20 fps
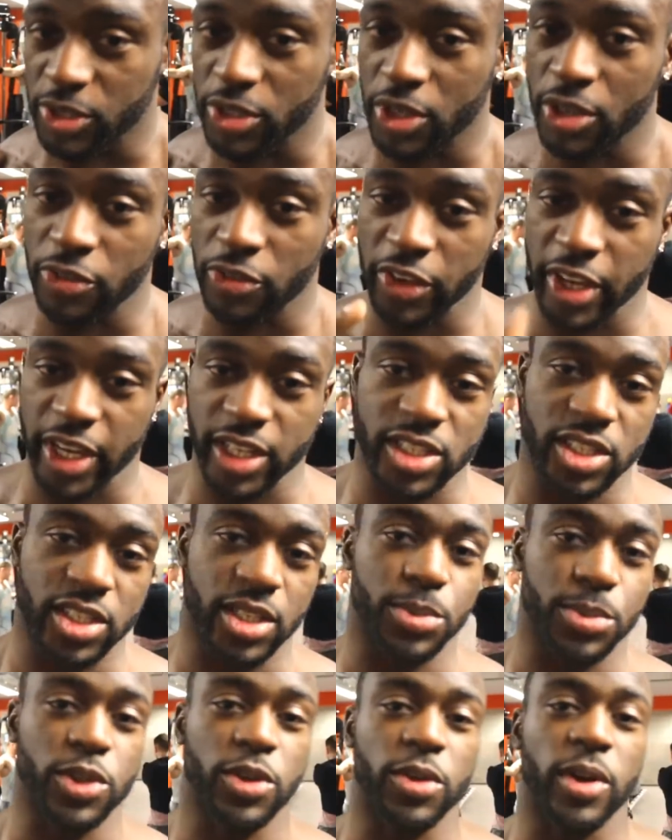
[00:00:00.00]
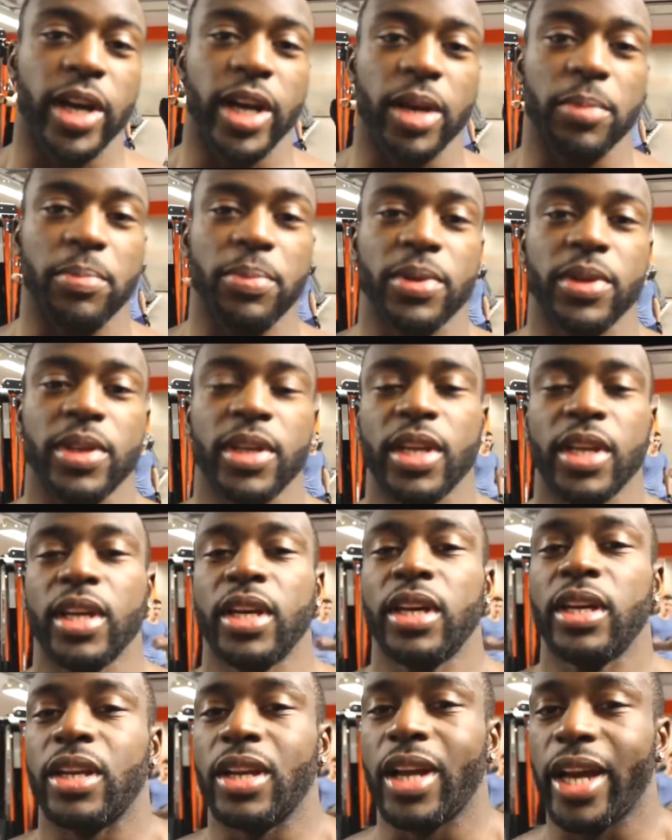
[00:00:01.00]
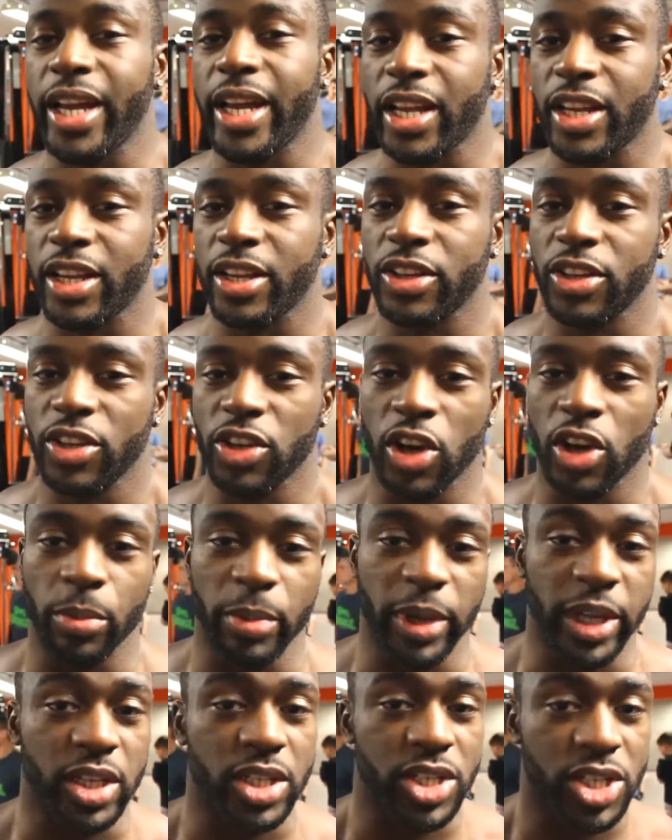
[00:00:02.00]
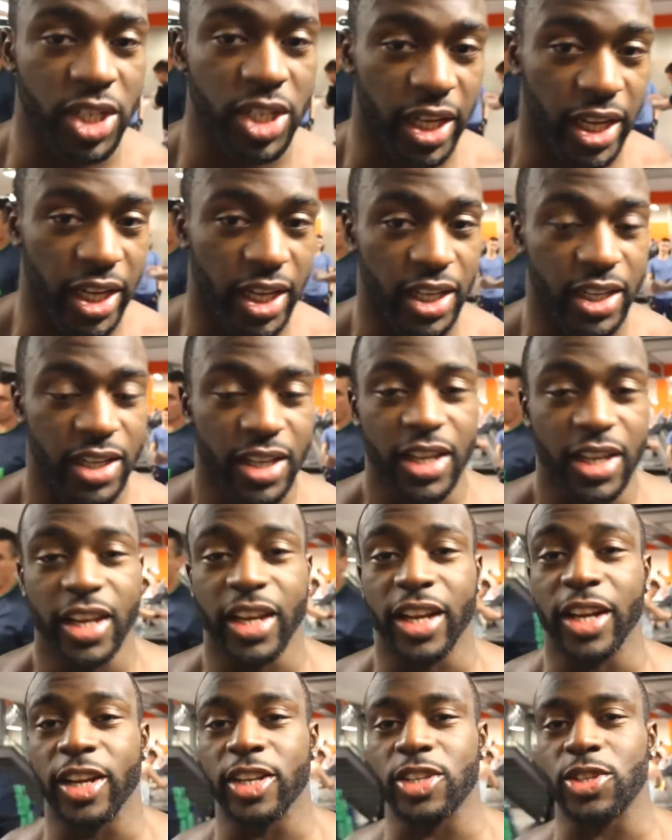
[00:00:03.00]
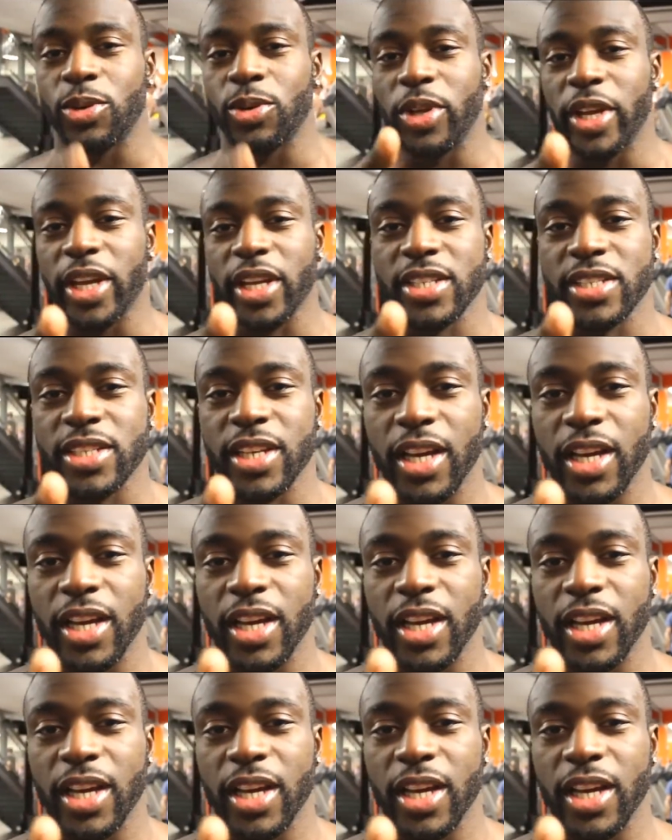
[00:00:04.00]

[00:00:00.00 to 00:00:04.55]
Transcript: don't forget to subscribe, like, comment, share, and until next